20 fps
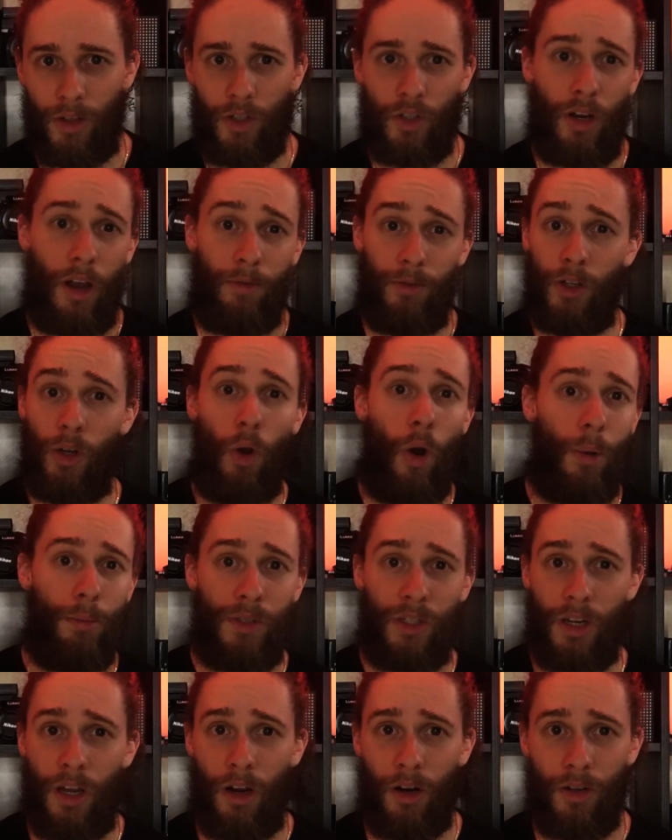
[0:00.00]
that you have to go
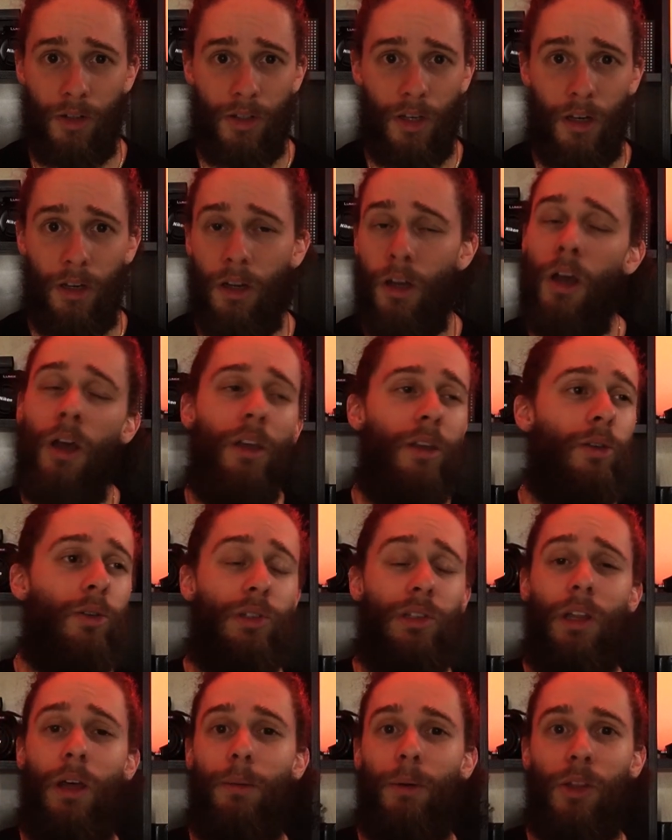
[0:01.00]
upstairs and you
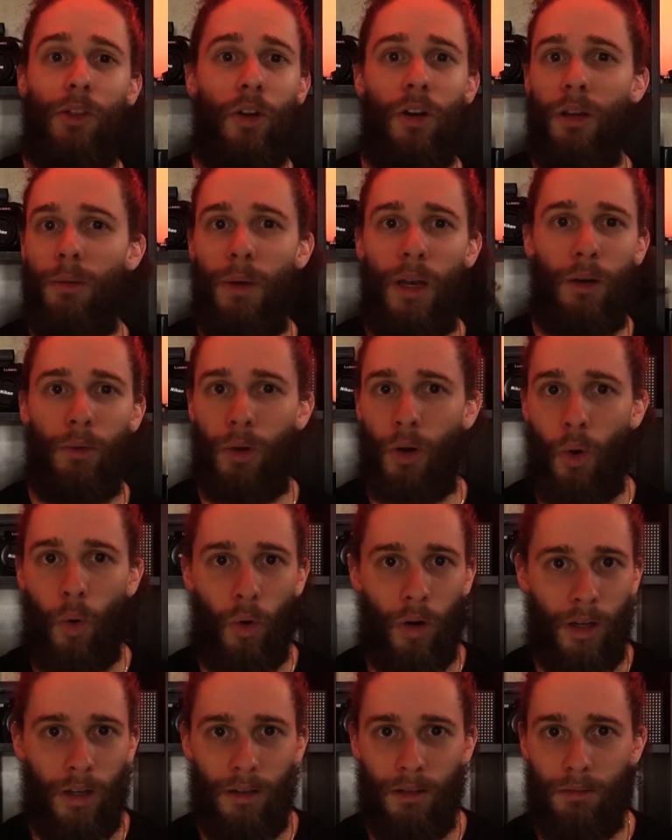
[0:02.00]
slam a 30-minute
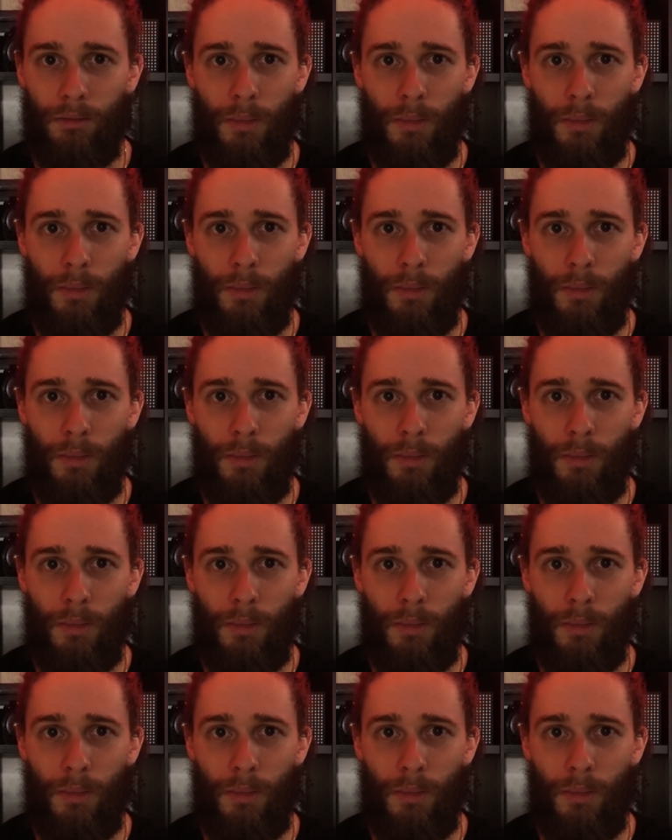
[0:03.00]
recording.